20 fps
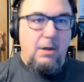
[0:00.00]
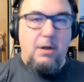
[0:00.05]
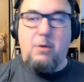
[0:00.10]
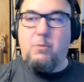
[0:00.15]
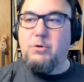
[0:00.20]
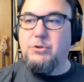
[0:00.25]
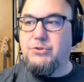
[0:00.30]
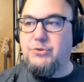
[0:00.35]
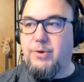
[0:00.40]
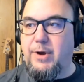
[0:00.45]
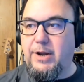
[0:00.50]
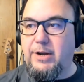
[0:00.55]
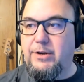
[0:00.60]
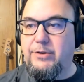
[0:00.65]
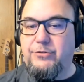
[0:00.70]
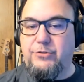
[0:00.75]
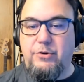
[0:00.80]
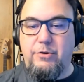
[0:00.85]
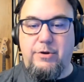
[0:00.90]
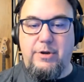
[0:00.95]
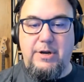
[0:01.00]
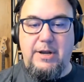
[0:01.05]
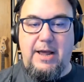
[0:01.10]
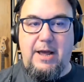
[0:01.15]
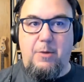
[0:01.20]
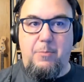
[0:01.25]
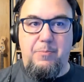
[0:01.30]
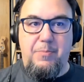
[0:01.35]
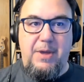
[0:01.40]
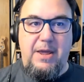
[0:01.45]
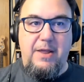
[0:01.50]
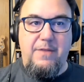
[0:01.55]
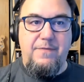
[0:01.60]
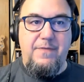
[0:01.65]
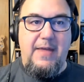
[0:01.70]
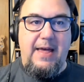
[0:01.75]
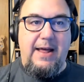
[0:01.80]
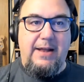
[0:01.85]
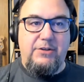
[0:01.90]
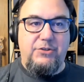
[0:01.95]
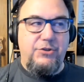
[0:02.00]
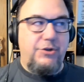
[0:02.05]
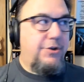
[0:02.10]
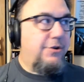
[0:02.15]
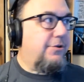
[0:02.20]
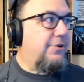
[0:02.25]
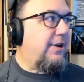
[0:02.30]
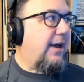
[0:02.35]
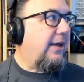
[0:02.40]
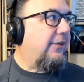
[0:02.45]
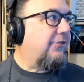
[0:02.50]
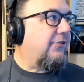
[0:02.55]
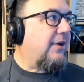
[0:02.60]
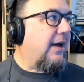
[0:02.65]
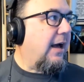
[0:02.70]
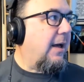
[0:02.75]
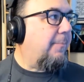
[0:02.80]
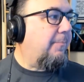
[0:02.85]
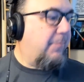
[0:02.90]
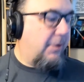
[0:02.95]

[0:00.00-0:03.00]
What's great is you can now pin that to your desktop.